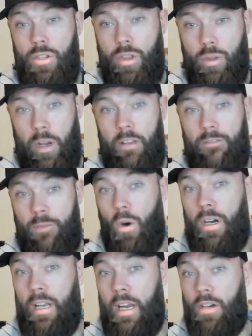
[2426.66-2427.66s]

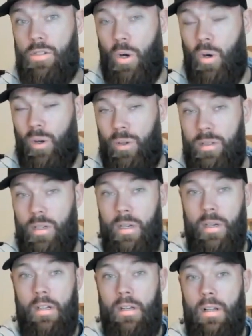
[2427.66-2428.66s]
3-4 years old
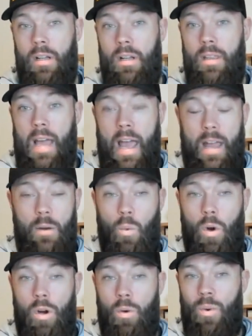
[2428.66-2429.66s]
that
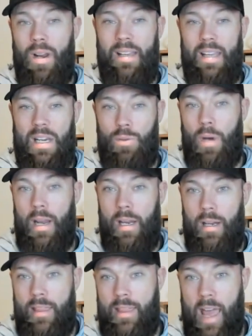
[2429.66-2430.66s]
were really
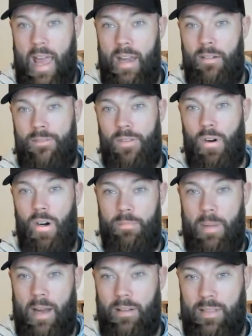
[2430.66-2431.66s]
great then for
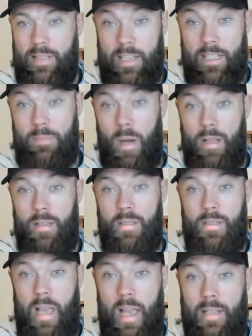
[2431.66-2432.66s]
about 6
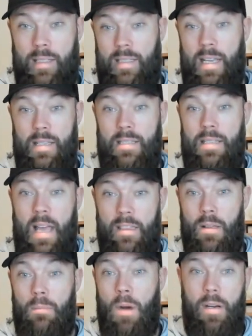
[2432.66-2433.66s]
months. And since
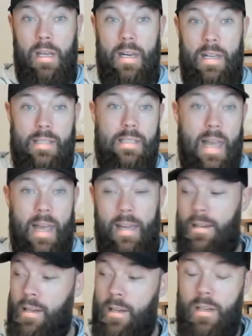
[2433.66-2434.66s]
then, the market has
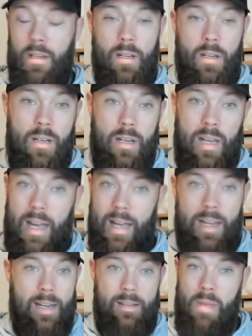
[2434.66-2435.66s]
said,
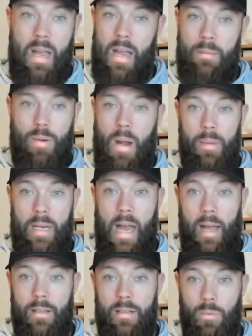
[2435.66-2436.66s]
probably
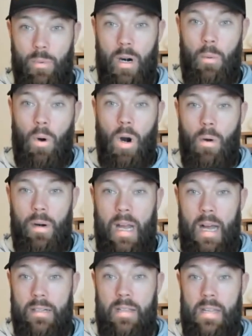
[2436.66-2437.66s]
not. We're already
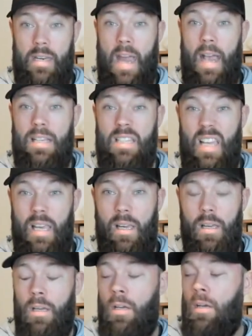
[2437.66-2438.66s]
on to the next thing.